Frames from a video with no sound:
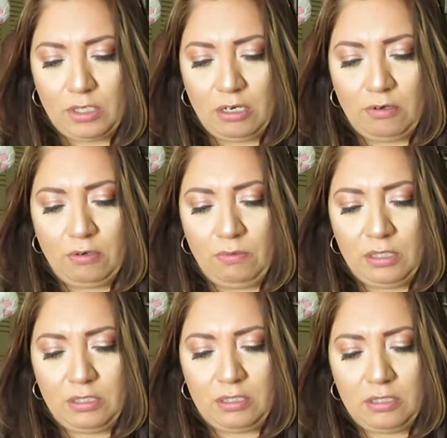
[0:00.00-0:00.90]
I don't know
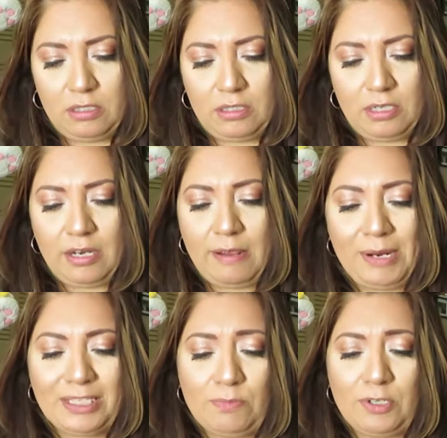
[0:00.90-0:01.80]
what this is. And I'm
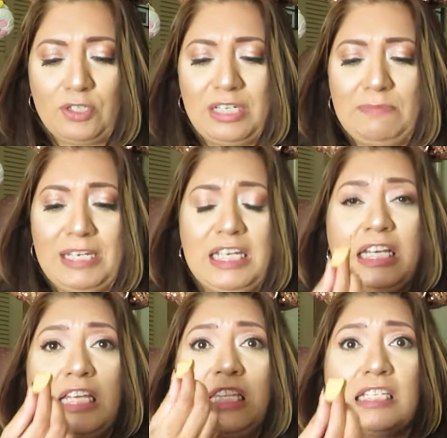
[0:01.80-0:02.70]
not supposed to be
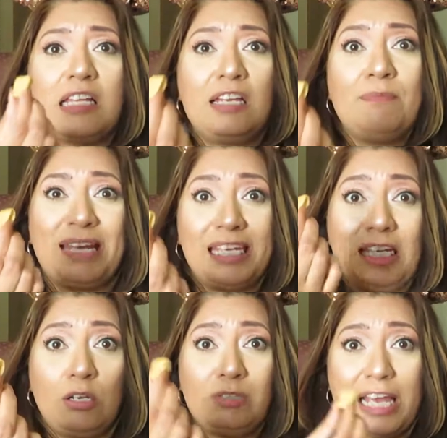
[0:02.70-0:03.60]
eating this in my
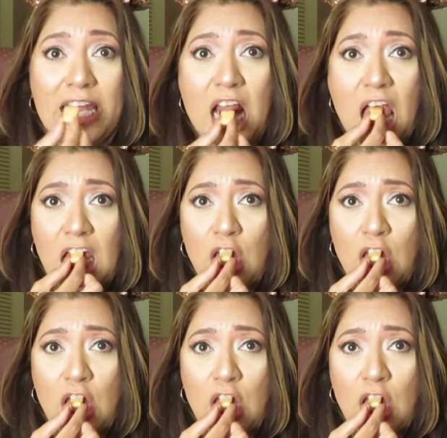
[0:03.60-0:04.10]
keto diet.